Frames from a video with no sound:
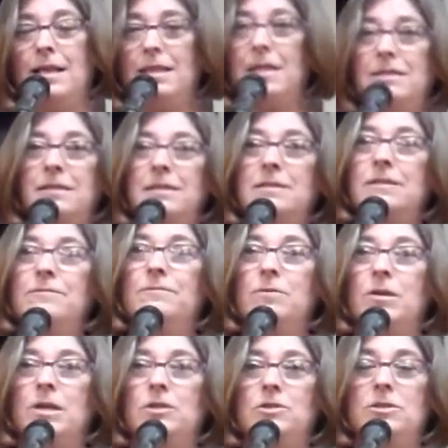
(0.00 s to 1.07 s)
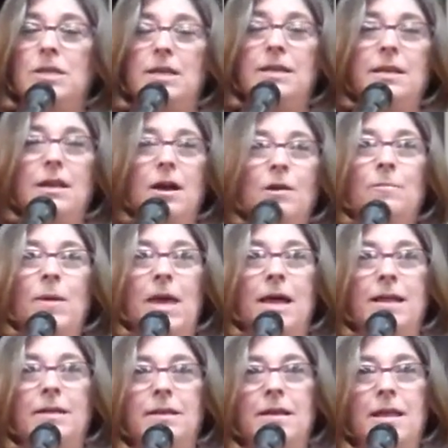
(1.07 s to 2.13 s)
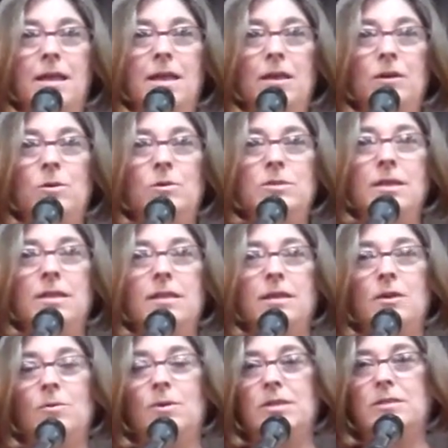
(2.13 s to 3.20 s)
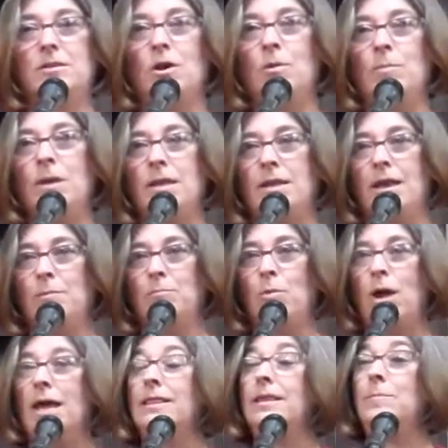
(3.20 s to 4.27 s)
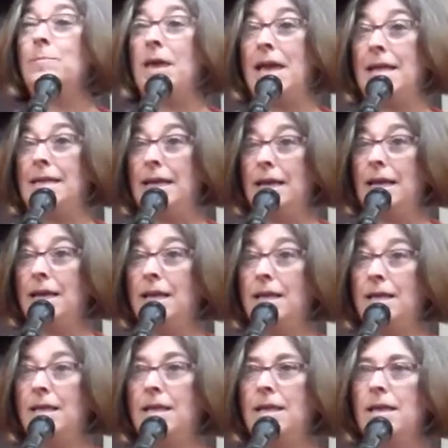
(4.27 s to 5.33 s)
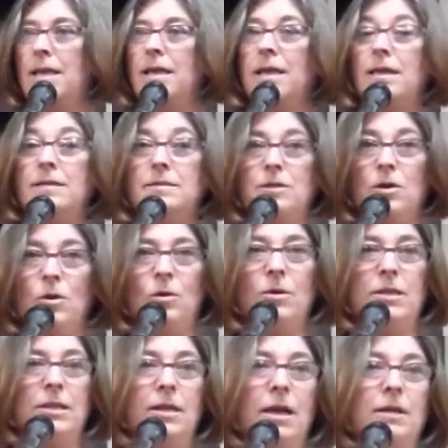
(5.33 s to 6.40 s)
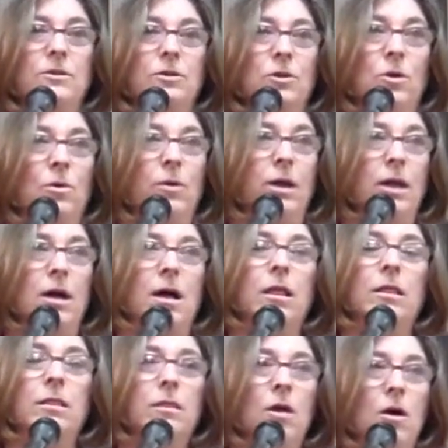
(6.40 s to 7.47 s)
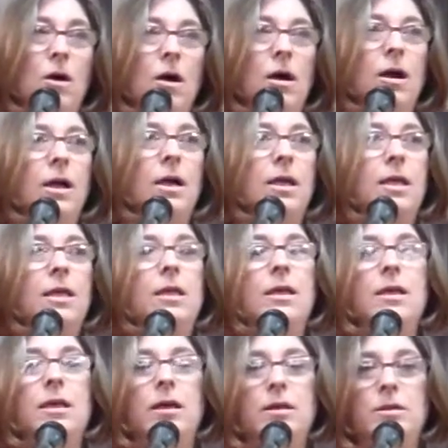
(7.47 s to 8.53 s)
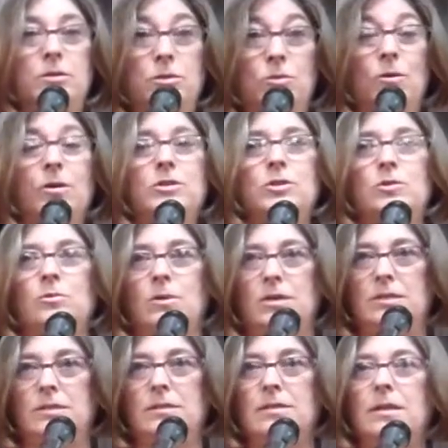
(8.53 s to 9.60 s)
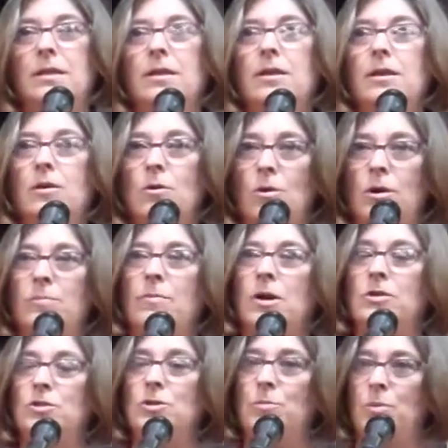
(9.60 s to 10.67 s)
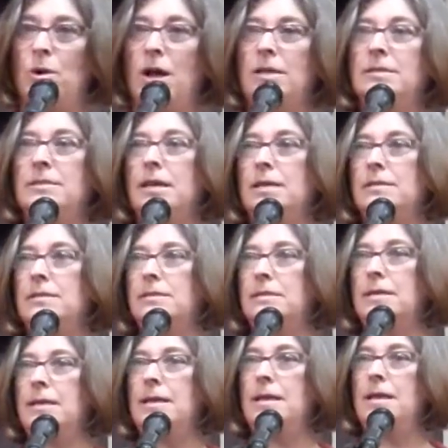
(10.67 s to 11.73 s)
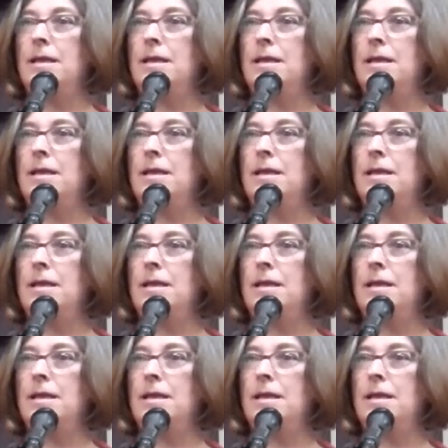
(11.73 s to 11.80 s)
This is the footage that a young man who's in the U.S. Army named Bradley Manning is currently undergoing a long, tortuous court-martial process